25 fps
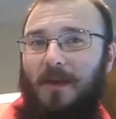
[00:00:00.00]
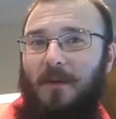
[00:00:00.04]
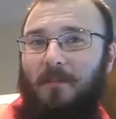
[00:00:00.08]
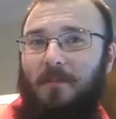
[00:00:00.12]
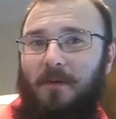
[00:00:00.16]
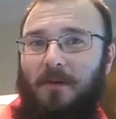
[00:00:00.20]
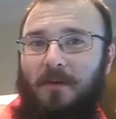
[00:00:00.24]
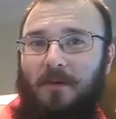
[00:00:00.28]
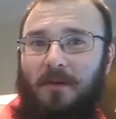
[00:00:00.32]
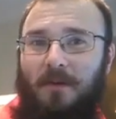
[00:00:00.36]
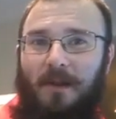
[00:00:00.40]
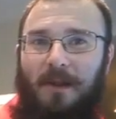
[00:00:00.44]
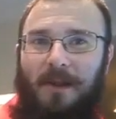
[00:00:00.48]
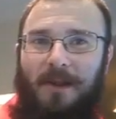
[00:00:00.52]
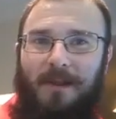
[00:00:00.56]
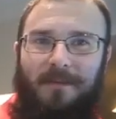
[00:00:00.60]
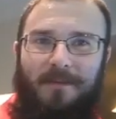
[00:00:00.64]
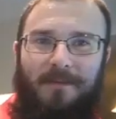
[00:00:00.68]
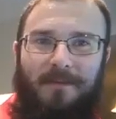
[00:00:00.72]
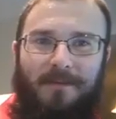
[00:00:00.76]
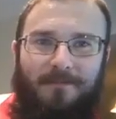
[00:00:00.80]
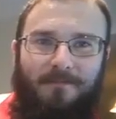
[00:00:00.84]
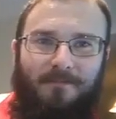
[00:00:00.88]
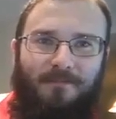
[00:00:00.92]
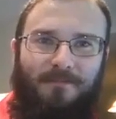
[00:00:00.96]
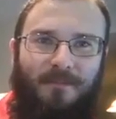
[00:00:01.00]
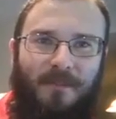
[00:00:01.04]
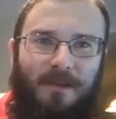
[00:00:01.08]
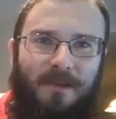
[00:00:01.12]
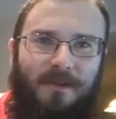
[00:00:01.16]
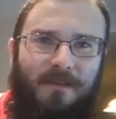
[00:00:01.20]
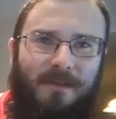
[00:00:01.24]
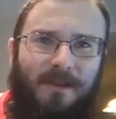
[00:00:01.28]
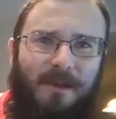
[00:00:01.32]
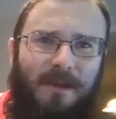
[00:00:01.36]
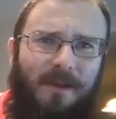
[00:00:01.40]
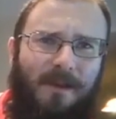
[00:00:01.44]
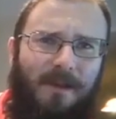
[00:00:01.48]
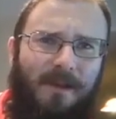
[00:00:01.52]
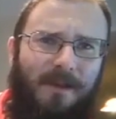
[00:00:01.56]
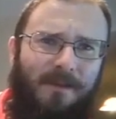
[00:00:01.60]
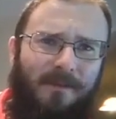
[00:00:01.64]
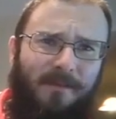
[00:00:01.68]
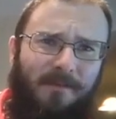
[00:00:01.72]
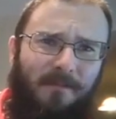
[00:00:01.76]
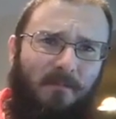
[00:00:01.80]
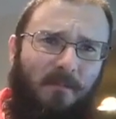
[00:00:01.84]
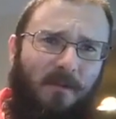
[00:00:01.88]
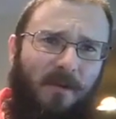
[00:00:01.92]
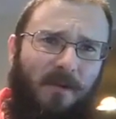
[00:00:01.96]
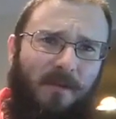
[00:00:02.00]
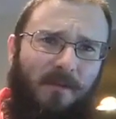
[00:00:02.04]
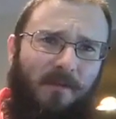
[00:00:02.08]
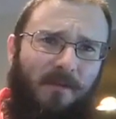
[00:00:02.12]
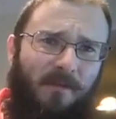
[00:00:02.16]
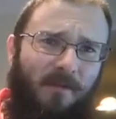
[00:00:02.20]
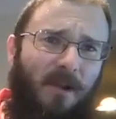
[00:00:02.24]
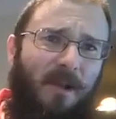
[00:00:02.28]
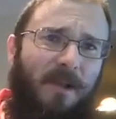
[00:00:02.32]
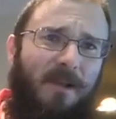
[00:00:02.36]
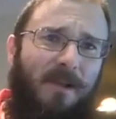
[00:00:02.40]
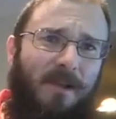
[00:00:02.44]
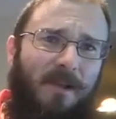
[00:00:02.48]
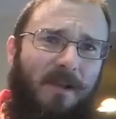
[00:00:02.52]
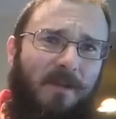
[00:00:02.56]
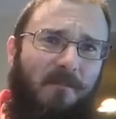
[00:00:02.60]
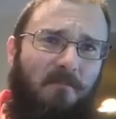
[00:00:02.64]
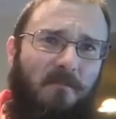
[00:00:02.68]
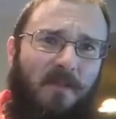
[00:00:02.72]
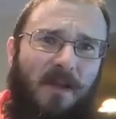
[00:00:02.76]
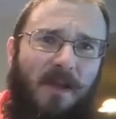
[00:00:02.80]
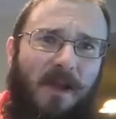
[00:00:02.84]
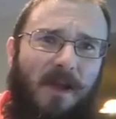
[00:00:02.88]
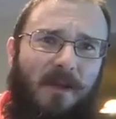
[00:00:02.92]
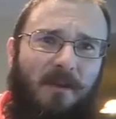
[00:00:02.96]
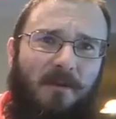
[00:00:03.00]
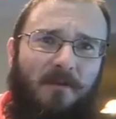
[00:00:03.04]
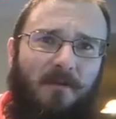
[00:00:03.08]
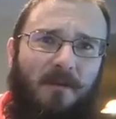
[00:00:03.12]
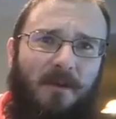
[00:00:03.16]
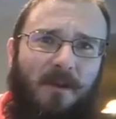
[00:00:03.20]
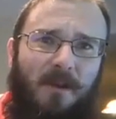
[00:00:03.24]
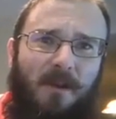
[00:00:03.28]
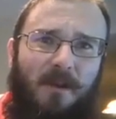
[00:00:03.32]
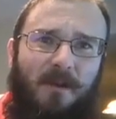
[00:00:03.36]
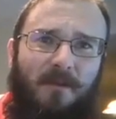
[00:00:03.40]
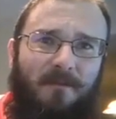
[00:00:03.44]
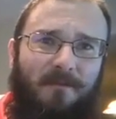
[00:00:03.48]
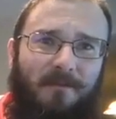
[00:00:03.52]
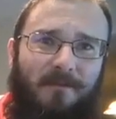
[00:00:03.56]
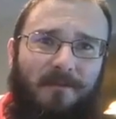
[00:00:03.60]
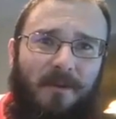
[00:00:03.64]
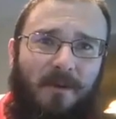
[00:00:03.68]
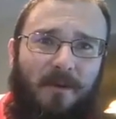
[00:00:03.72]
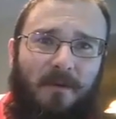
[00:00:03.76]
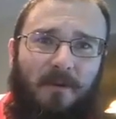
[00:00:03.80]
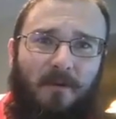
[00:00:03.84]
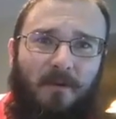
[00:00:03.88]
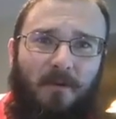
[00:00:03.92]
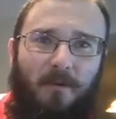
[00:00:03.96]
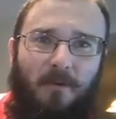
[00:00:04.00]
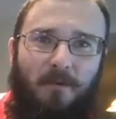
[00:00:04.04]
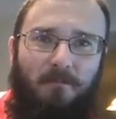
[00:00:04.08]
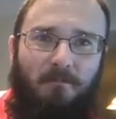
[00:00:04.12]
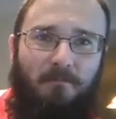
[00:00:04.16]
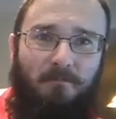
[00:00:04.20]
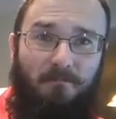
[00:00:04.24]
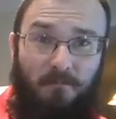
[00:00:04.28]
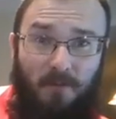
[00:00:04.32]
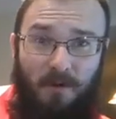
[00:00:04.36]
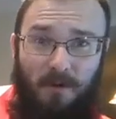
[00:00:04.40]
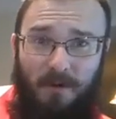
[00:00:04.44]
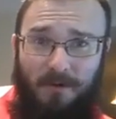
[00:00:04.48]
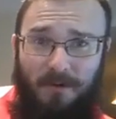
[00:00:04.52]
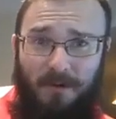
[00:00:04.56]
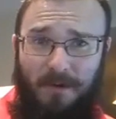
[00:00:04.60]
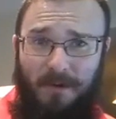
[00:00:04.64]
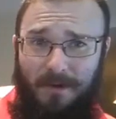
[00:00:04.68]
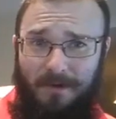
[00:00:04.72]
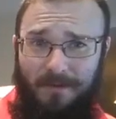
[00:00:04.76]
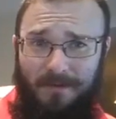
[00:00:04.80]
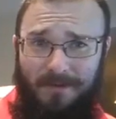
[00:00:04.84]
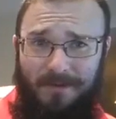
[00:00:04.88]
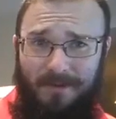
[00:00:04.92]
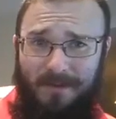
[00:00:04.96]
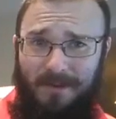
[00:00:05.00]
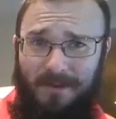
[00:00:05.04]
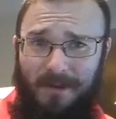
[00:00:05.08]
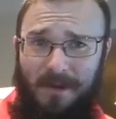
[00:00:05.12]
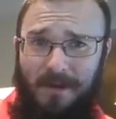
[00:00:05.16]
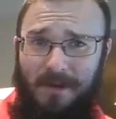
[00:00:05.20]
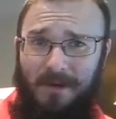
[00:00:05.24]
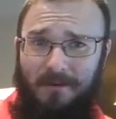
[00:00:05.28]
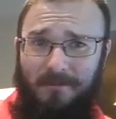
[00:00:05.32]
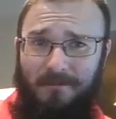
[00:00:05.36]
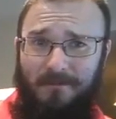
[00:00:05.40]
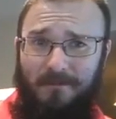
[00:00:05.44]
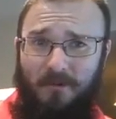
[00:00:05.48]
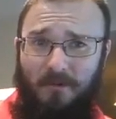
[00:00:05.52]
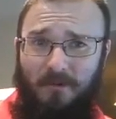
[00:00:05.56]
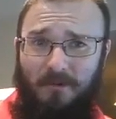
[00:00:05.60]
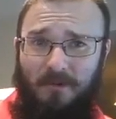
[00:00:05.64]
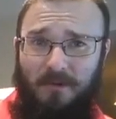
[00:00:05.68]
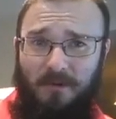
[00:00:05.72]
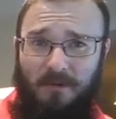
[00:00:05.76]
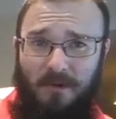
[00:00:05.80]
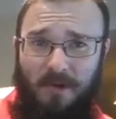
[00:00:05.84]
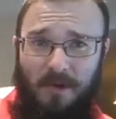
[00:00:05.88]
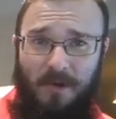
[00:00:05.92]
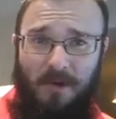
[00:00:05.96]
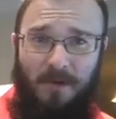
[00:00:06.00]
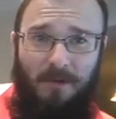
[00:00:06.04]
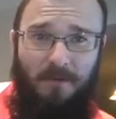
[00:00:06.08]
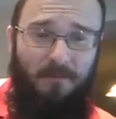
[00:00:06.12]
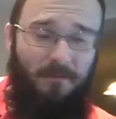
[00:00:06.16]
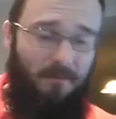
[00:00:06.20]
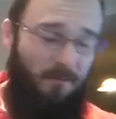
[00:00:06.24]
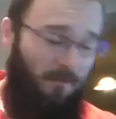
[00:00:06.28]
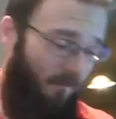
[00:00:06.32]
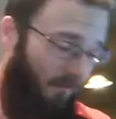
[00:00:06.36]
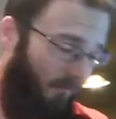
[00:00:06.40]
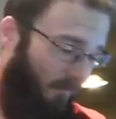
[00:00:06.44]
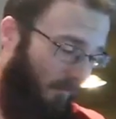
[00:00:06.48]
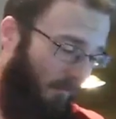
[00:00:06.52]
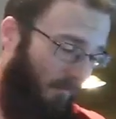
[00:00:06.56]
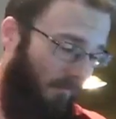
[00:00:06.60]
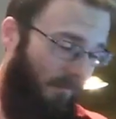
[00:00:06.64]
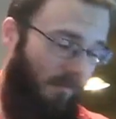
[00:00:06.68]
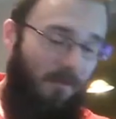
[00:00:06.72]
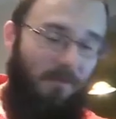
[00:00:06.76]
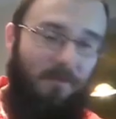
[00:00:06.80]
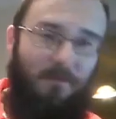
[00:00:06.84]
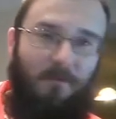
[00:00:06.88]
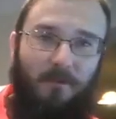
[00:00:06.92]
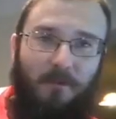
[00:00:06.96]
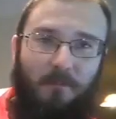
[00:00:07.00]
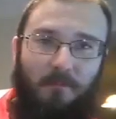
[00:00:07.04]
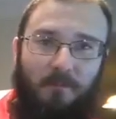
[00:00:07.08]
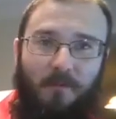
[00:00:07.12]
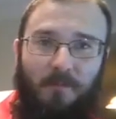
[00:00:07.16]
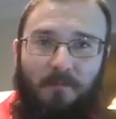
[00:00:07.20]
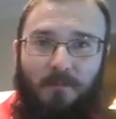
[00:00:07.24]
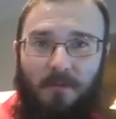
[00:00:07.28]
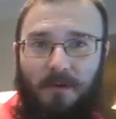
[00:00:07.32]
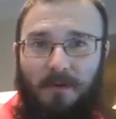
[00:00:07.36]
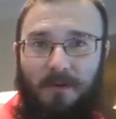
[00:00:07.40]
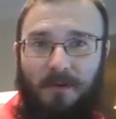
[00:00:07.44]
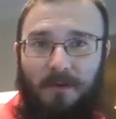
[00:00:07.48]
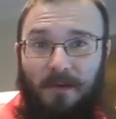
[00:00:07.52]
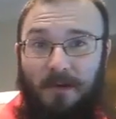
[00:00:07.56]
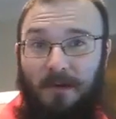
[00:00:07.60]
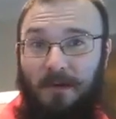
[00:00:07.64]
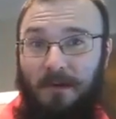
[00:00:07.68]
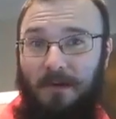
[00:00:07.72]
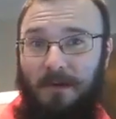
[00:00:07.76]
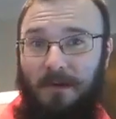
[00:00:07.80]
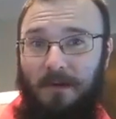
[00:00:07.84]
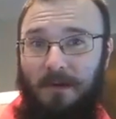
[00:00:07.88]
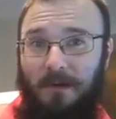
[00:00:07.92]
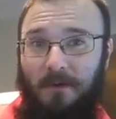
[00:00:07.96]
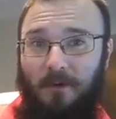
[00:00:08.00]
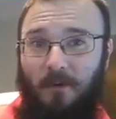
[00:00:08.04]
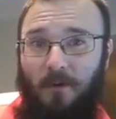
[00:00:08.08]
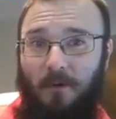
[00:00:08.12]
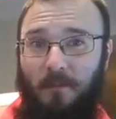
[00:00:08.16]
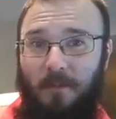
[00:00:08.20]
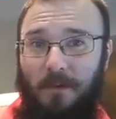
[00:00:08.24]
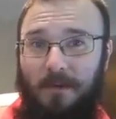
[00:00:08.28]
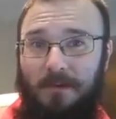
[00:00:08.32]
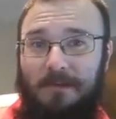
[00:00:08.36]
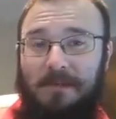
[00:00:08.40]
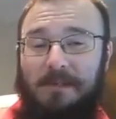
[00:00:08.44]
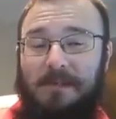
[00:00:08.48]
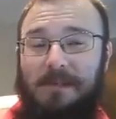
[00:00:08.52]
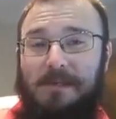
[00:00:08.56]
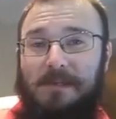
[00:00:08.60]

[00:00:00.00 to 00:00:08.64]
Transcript: But nonetheless, that is my slightly meandering video podcast thing for today, which has been interrupted by little kitten Hermes.